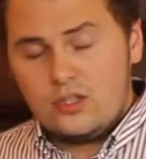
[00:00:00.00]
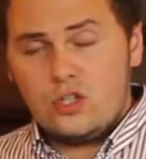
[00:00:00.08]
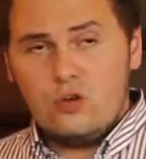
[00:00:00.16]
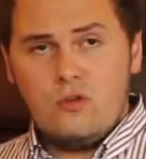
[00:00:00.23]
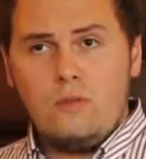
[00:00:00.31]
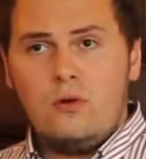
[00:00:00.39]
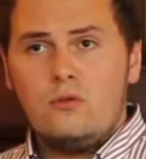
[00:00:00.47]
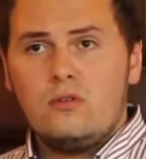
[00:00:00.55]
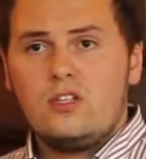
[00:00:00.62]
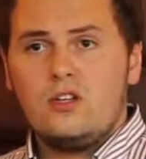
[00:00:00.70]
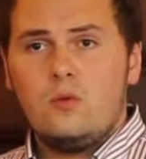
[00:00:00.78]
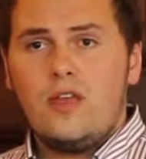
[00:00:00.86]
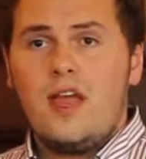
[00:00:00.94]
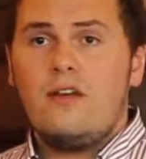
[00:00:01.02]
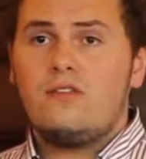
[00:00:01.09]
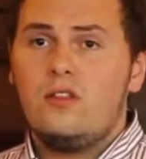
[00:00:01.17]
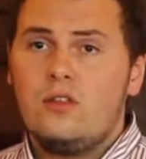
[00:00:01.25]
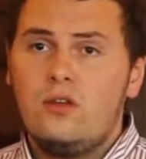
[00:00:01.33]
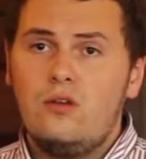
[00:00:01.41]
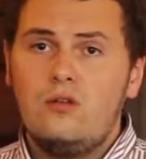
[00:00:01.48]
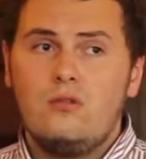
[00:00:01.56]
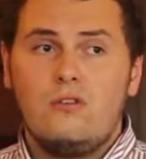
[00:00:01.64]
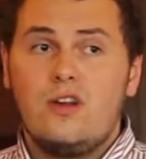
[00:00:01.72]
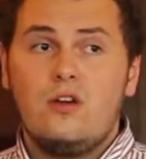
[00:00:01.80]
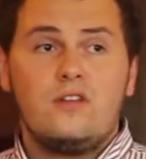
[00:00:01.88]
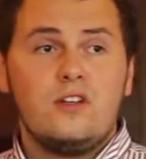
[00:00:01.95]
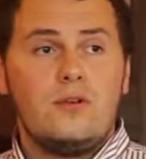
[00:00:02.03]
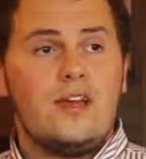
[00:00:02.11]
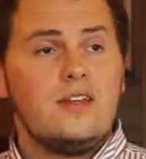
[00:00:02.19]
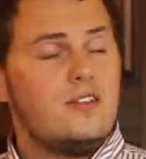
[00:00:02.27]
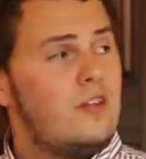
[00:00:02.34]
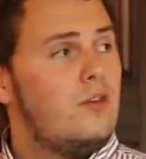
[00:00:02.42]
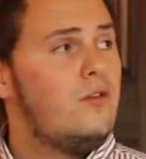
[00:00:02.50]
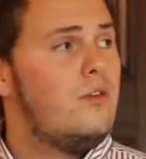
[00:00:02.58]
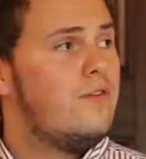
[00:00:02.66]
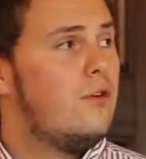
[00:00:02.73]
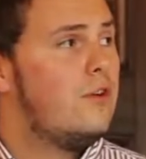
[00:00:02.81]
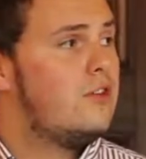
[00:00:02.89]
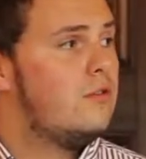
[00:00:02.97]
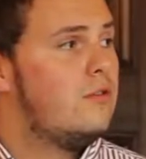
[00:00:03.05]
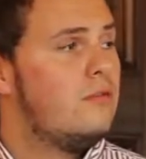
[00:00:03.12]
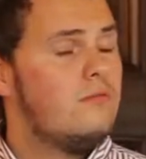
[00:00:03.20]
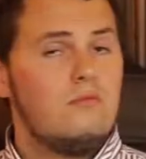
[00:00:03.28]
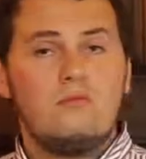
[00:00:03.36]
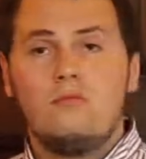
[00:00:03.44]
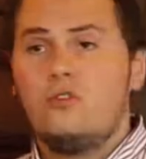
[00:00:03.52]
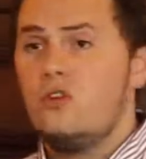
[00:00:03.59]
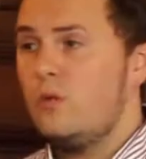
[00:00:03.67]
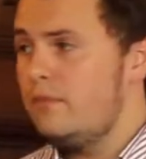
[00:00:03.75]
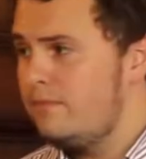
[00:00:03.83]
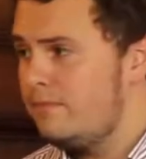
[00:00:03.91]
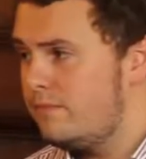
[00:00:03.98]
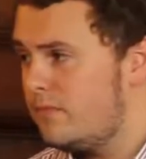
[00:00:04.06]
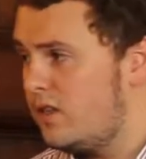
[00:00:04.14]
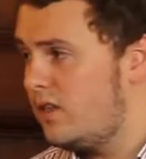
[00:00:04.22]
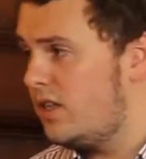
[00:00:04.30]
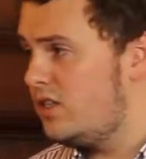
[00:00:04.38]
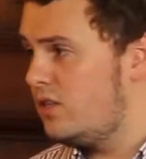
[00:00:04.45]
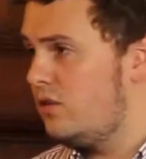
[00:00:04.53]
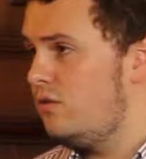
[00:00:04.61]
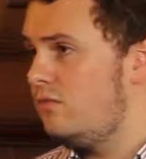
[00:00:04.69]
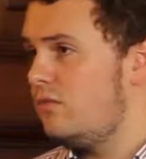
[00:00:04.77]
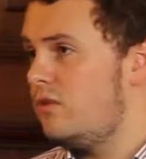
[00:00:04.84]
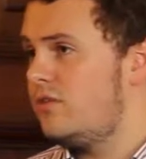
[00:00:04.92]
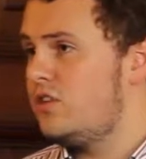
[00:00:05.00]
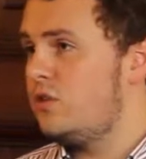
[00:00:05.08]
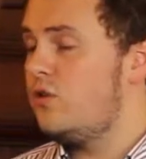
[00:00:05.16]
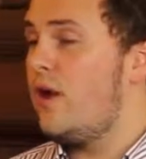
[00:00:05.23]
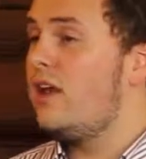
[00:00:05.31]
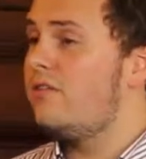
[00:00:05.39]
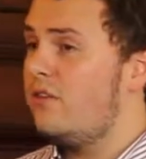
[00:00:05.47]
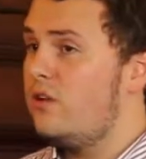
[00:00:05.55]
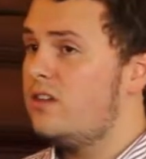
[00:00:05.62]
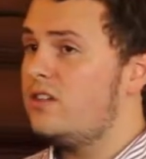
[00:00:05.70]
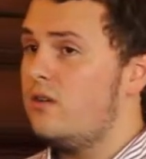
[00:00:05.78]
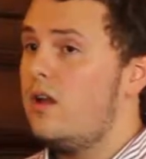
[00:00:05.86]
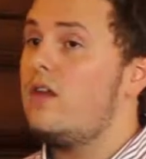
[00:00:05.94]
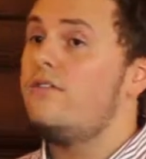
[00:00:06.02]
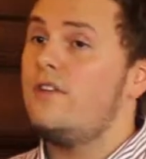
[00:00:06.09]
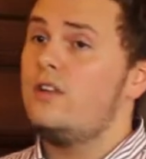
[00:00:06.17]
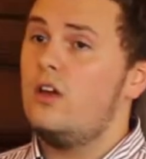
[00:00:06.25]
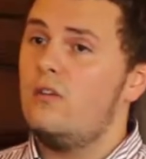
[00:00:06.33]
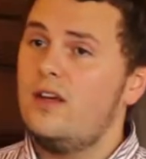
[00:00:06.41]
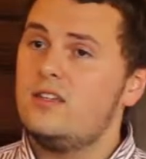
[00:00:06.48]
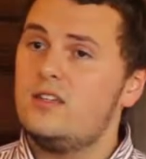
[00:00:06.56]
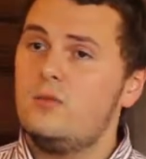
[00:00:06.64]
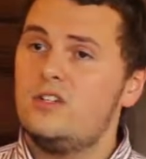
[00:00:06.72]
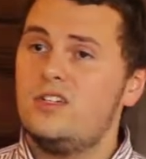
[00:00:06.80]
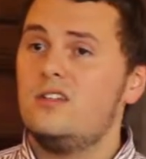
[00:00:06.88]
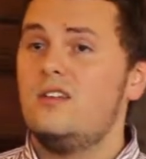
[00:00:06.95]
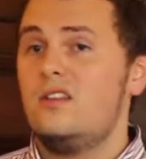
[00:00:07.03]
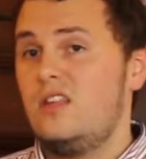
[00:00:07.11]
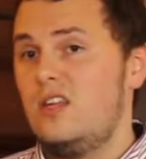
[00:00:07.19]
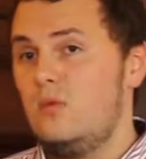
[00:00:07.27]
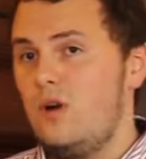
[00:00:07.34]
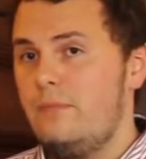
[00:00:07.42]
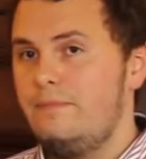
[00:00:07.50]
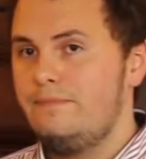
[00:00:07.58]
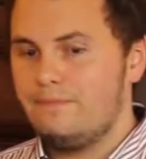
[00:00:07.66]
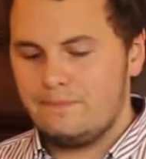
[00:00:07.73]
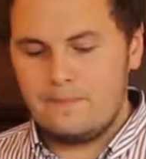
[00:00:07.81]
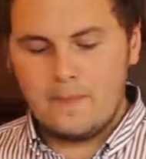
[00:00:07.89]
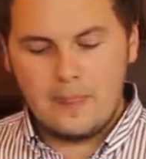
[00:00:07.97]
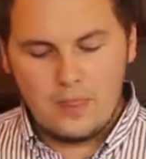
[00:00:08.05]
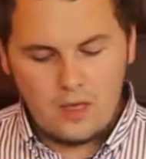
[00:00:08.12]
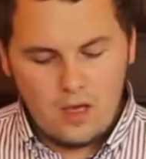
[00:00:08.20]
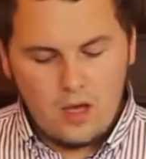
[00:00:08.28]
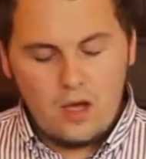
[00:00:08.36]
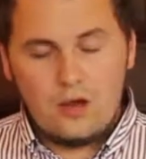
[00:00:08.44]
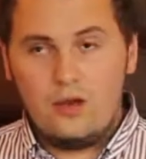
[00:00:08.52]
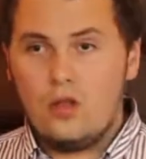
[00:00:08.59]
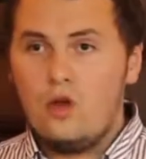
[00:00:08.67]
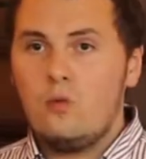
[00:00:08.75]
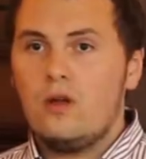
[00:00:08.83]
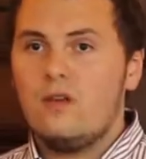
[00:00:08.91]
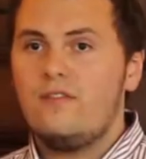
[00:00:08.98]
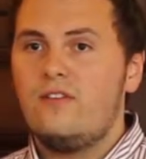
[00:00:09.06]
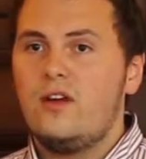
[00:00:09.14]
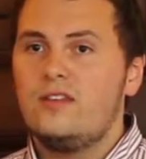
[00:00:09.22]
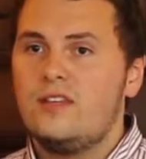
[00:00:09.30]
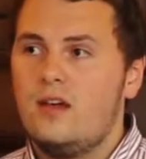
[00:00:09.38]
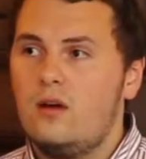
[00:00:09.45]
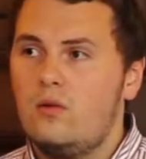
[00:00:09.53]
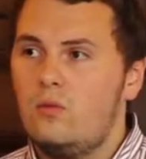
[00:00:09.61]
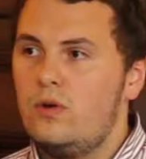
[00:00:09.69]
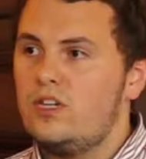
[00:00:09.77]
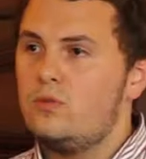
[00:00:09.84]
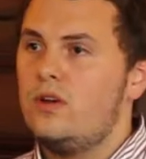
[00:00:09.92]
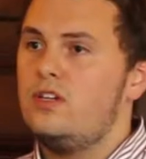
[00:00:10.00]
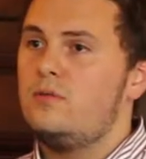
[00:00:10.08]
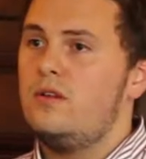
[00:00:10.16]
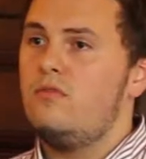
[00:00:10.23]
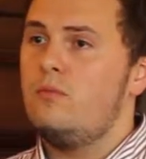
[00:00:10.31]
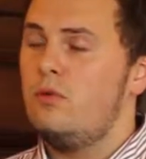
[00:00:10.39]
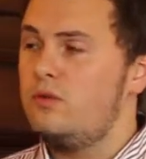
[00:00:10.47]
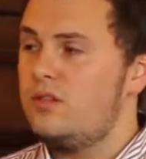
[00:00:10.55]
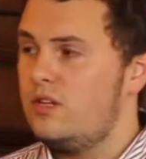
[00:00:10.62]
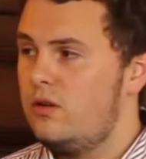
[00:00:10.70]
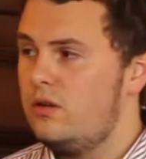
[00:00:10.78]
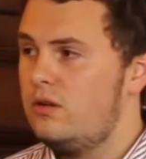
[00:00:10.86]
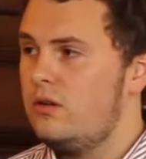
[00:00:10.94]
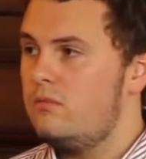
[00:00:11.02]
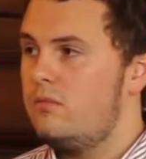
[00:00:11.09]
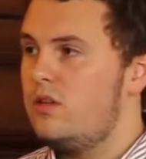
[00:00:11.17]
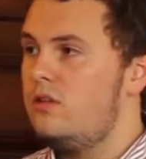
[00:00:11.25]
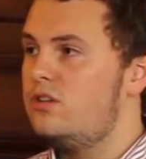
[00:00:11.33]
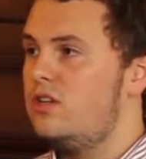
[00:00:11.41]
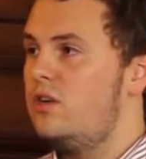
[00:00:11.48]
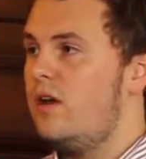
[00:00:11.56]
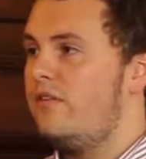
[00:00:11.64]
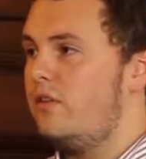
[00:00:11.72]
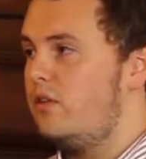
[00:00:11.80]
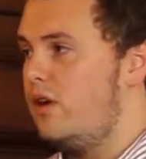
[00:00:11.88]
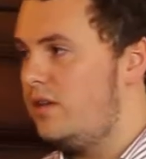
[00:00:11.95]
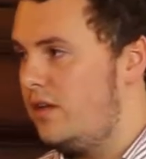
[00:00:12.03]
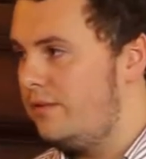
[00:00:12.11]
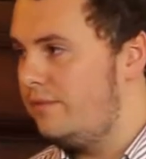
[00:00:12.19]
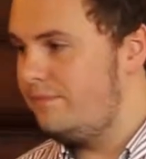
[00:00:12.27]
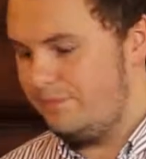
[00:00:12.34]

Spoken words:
2 reports that we have to do, or any office holder has to do. You've got your good one, the D2, and obviously you've got your adverse on an unfit director, which is a D1. No one finds out which one has been reported on, but usually you have a good idea.